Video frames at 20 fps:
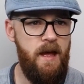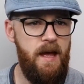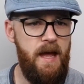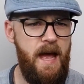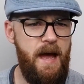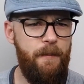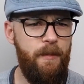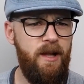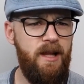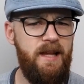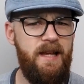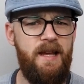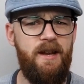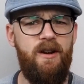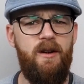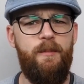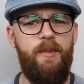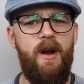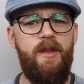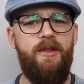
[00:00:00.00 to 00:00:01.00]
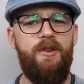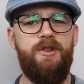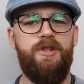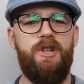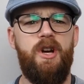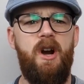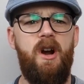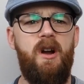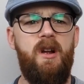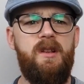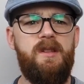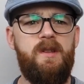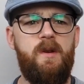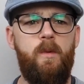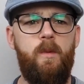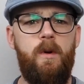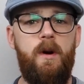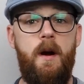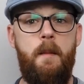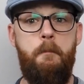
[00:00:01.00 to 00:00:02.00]
Emily and her brother Charles
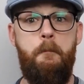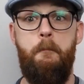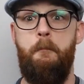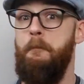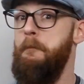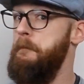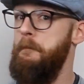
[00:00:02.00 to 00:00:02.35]
were